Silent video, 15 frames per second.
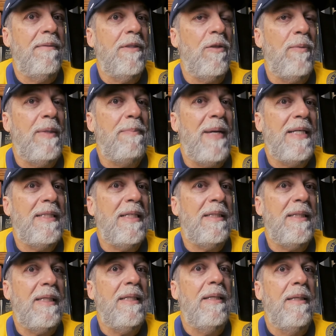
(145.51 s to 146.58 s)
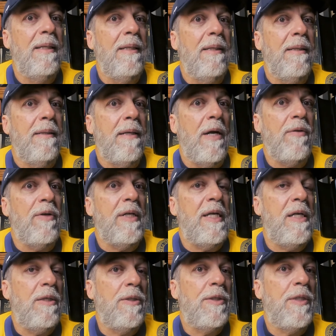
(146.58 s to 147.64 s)
So he basically either
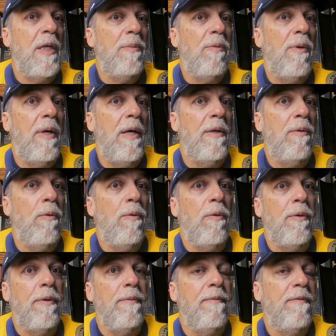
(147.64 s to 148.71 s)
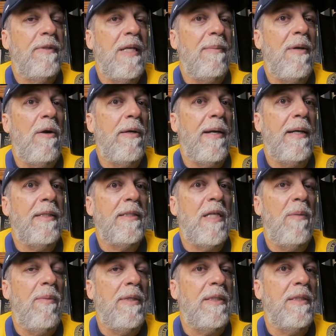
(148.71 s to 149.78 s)
killed someone or somehow got
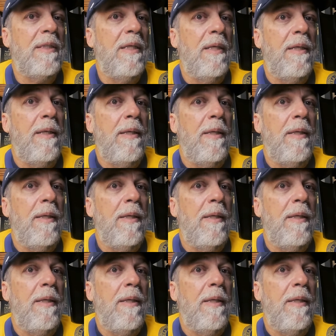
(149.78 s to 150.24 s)
someone's